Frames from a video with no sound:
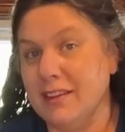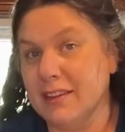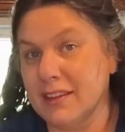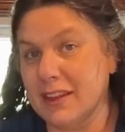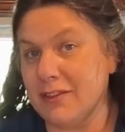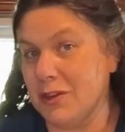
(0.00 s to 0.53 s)
that
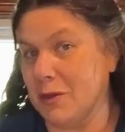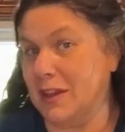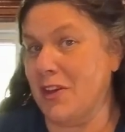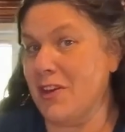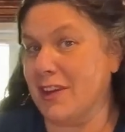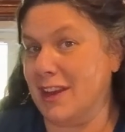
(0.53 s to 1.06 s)
if you do it
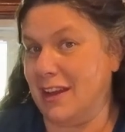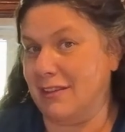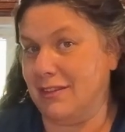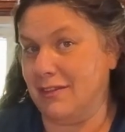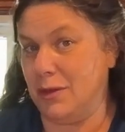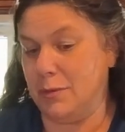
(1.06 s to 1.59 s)
long enough, if
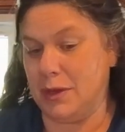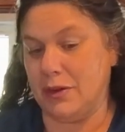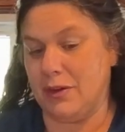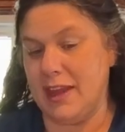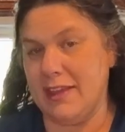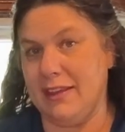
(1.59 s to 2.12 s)
you puree
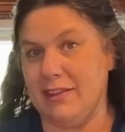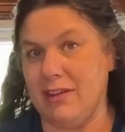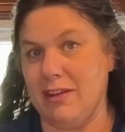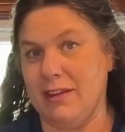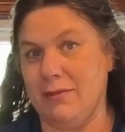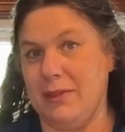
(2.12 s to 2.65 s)
these long
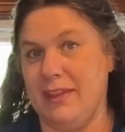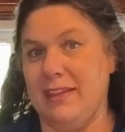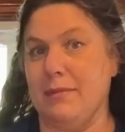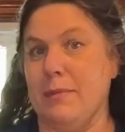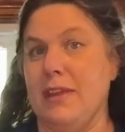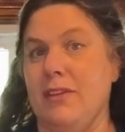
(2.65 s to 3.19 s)
enough within this
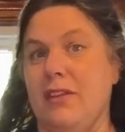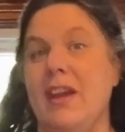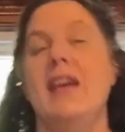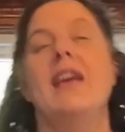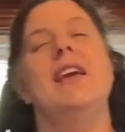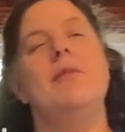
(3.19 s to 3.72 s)
blender,
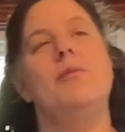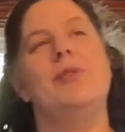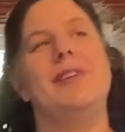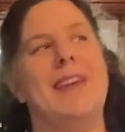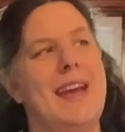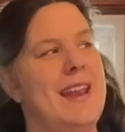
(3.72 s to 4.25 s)
it will
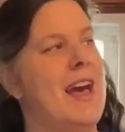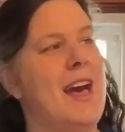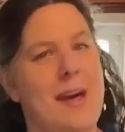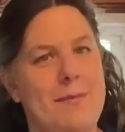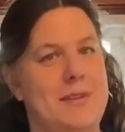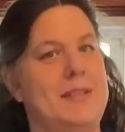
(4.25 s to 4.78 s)
get
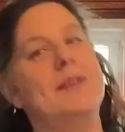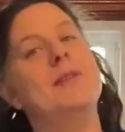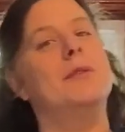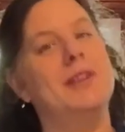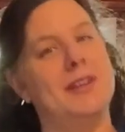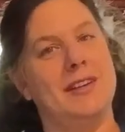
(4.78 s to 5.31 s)
up to
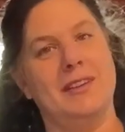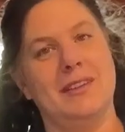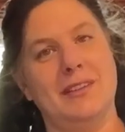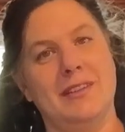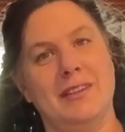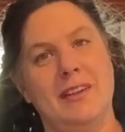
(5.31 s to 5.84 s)

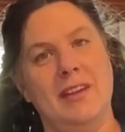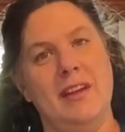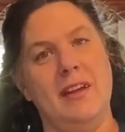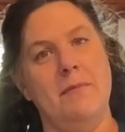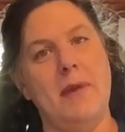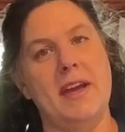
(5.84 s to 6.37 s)

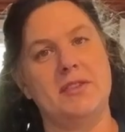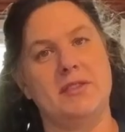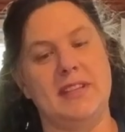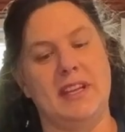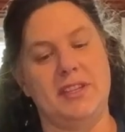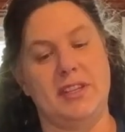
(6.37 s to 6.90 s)

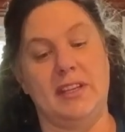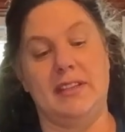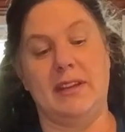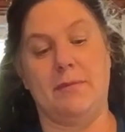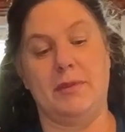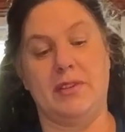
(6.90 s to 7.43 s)
pasteurization and
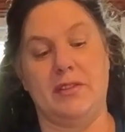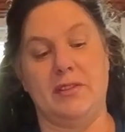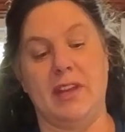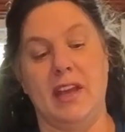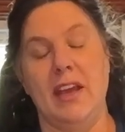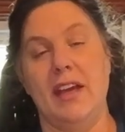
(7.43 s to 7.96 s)
temperatures
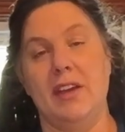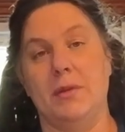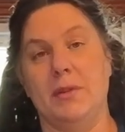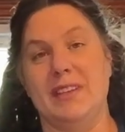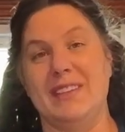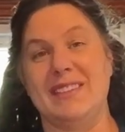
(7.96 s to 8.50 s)
in order
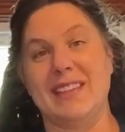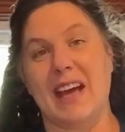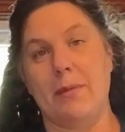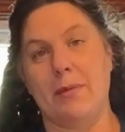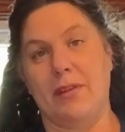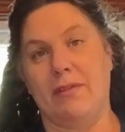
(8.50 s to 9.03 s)
to stop
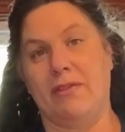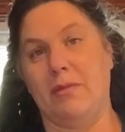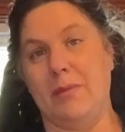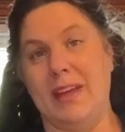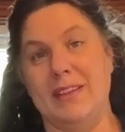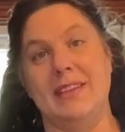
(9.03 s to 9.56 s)
the
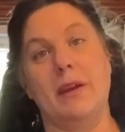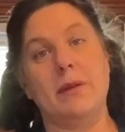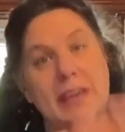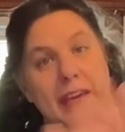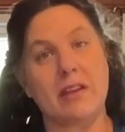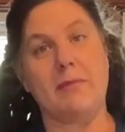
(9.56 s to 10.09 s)
ferment. Now
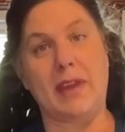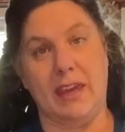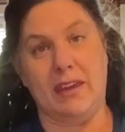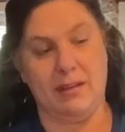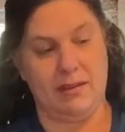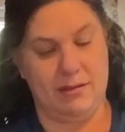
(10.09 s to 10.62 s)
hear me,
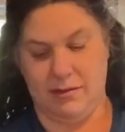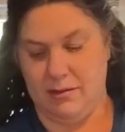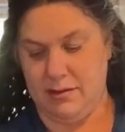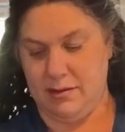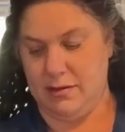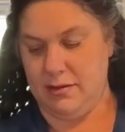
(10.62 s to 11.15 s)

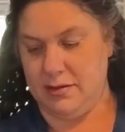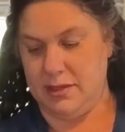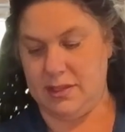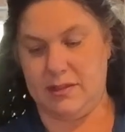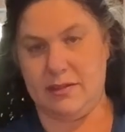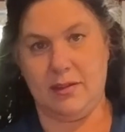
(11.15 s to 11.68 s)

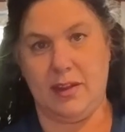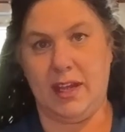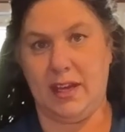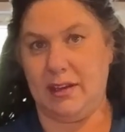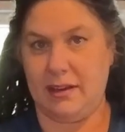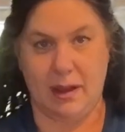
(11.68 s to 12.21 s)
just so that
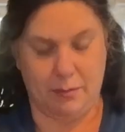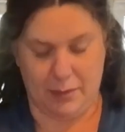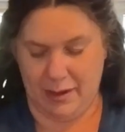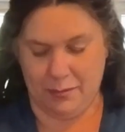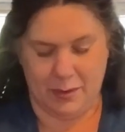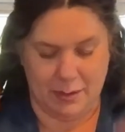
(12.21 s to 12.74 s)
I
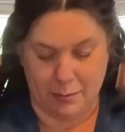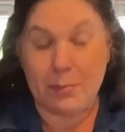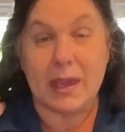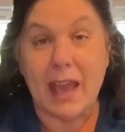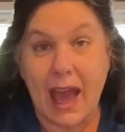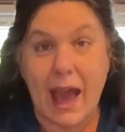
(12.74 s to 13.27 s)
would be
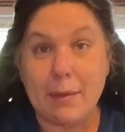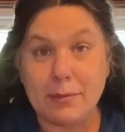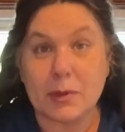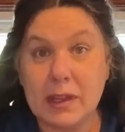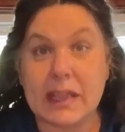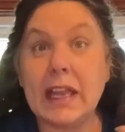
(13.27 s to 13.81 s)
absolutely
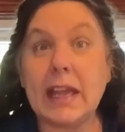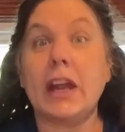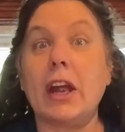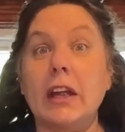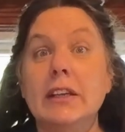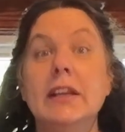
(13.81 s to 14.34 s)
clear.
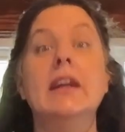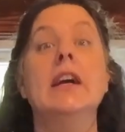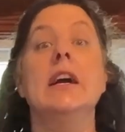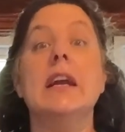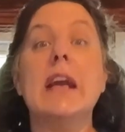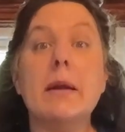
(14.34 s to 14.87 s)

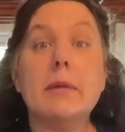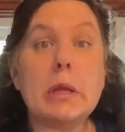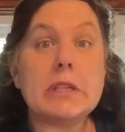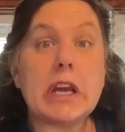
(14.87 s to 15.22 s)
Come closer.